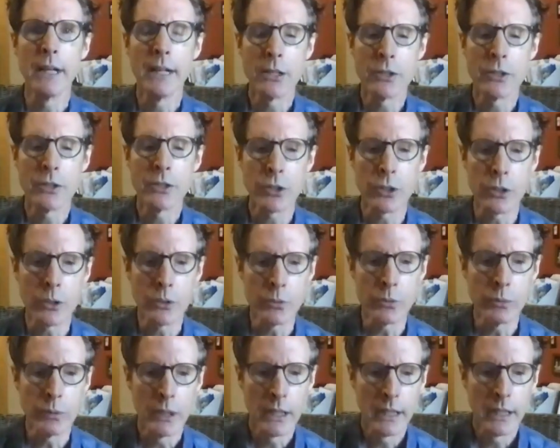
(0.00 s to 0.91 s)
So
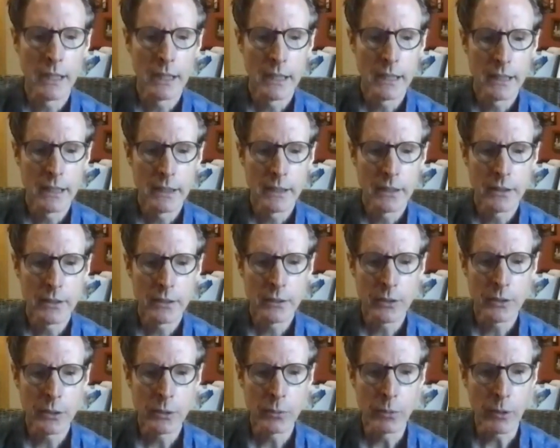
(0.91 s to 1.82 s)

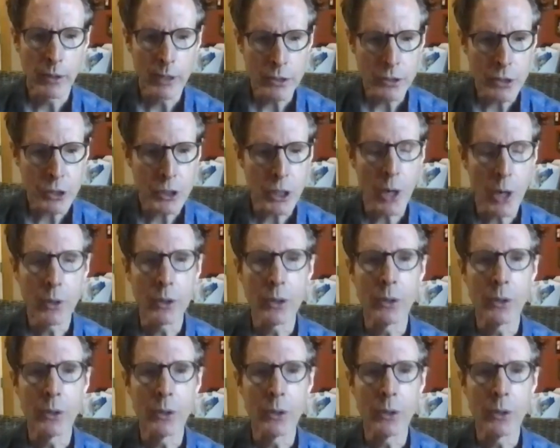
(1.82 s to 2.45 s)
you rehearse a show,